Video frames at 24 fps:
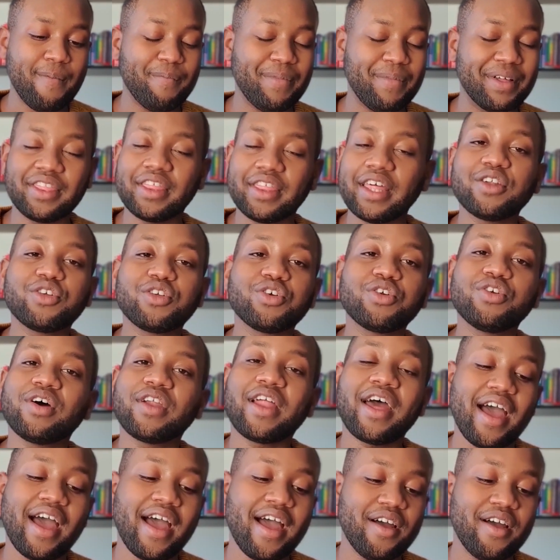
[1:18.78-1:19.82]
But they do
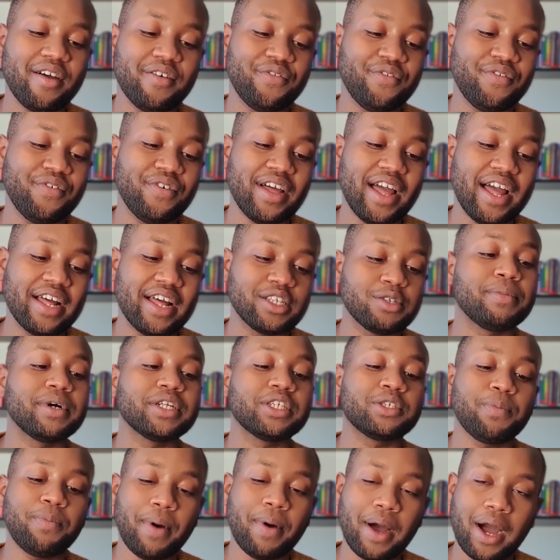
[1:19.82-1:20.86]
not have as
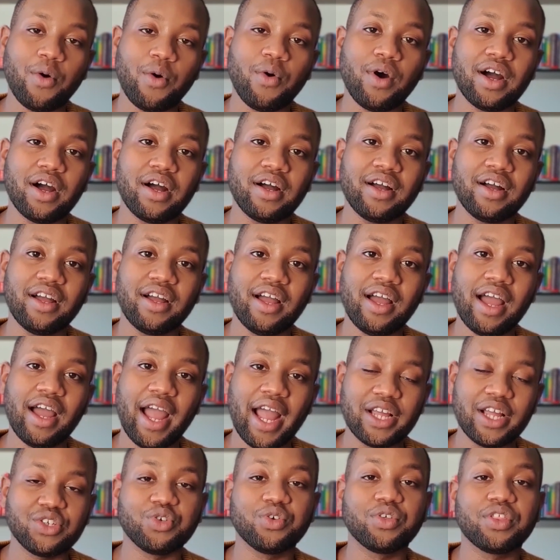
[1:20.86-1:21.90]
much power
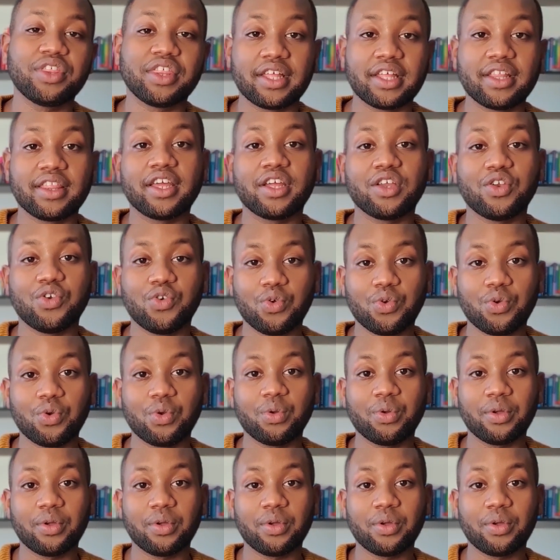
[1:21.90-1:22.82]
as you think they do.